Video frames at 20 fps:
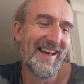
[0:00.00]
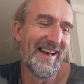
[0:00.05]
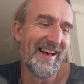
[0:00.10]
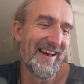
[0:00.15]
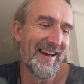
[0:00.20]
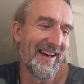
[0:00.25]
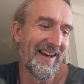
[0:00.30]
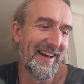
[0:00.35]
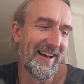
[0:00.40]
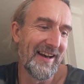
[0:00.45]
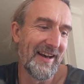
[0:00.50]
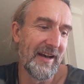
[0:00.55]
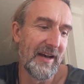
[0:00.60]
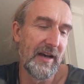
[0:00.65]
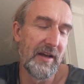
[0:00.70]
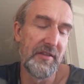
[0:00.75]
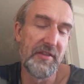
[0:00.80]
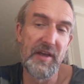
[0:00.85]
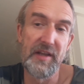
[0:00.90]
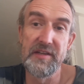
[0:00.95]

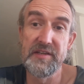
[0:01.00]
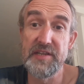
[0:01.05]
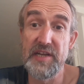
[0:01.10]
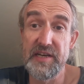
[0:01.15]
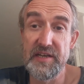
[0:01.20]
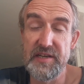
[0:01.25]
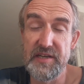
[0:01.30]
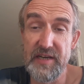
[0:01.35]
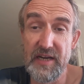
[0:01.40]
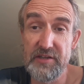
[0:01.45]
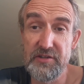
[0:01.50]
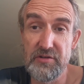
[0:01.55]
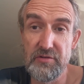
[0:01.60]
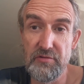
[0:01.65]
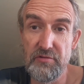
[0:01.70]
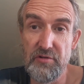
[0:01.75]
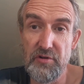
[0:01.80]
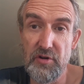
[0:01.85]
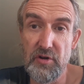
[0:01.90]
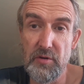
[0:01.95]
Then there's an international
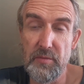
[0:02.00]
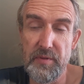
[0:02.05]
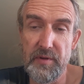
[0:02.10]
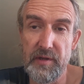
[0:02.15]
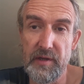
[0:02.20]
group.